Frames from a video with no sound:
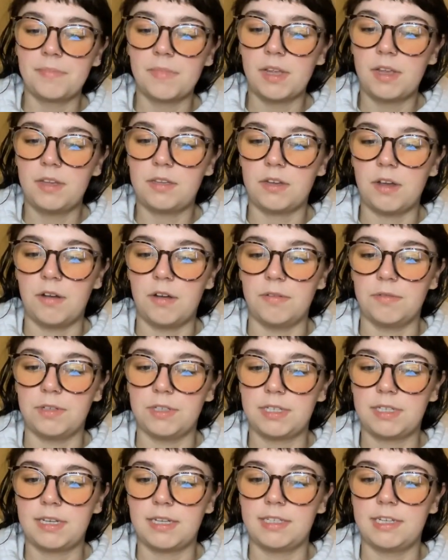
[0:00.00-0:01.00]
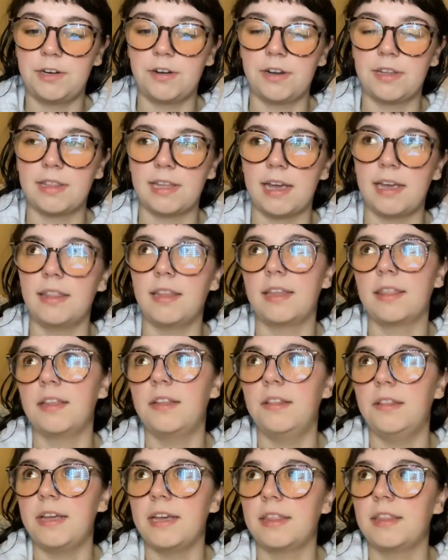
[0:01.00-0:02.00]
So just considering that, and the
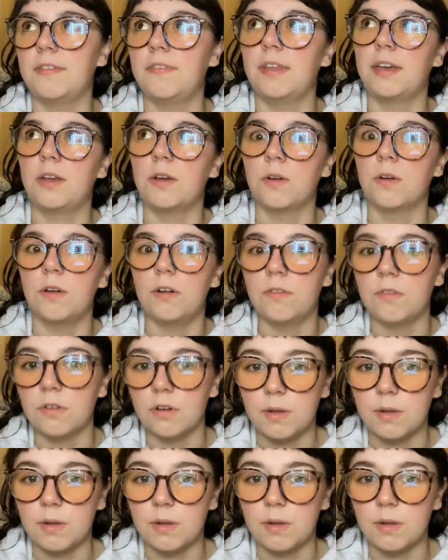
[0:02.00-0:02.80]
length of your overall